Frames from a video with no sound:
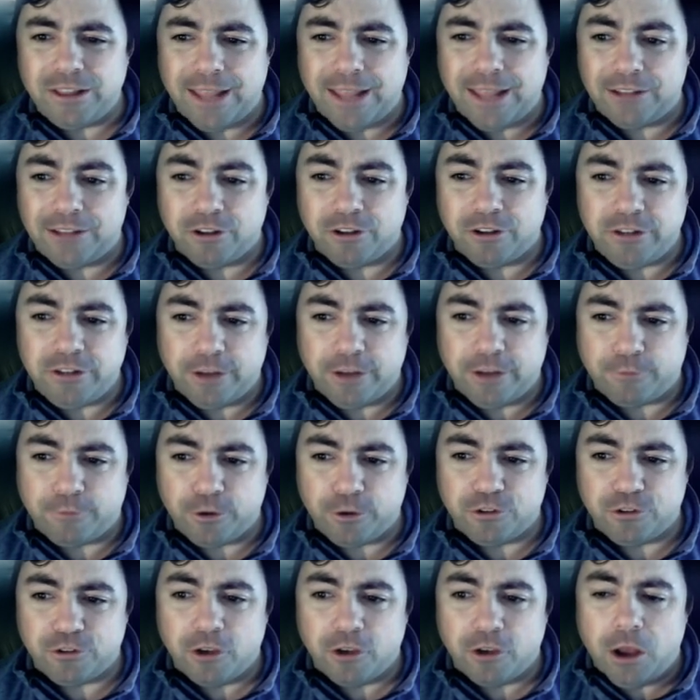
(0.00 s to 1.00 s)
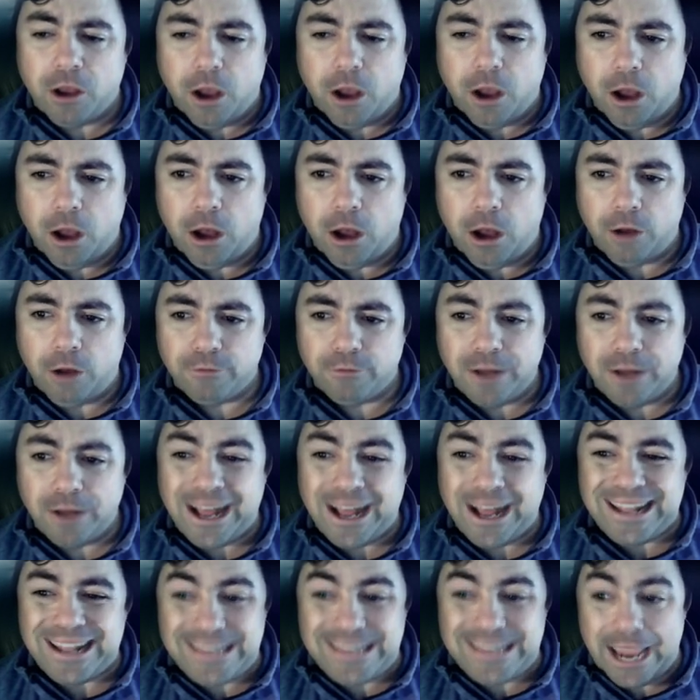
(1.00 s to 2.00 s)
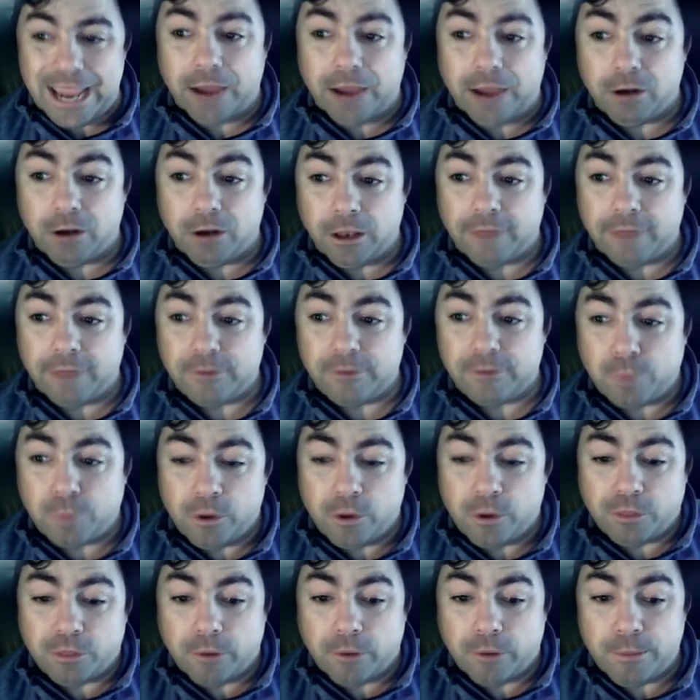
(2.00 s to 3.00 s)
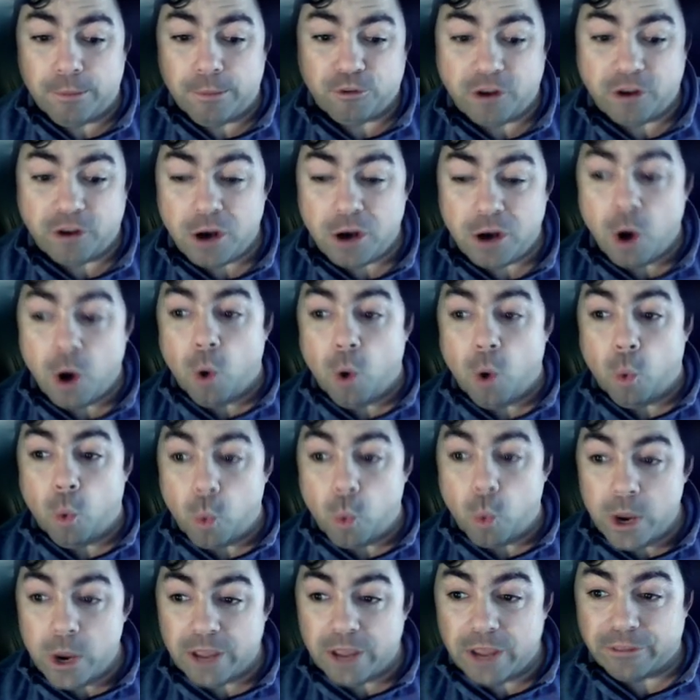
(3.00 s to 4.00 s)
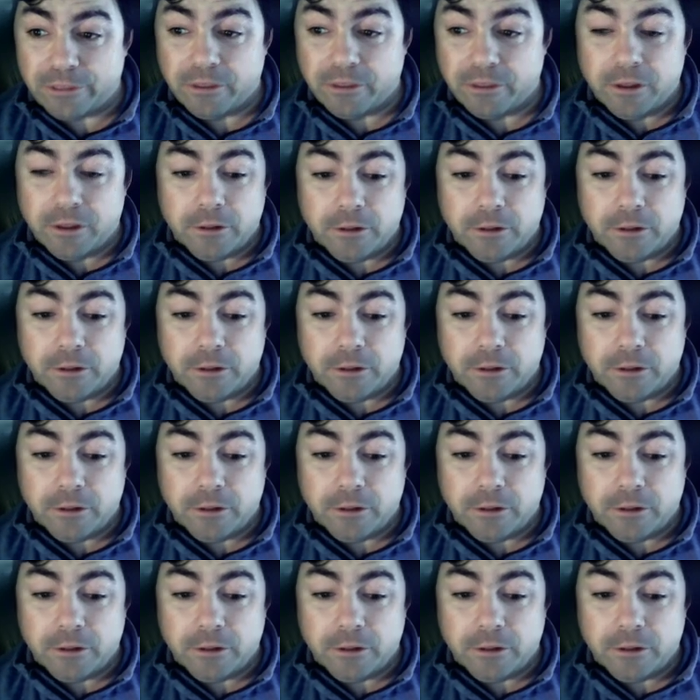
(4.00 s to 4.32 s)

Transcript: That's a difference of down 11.3% with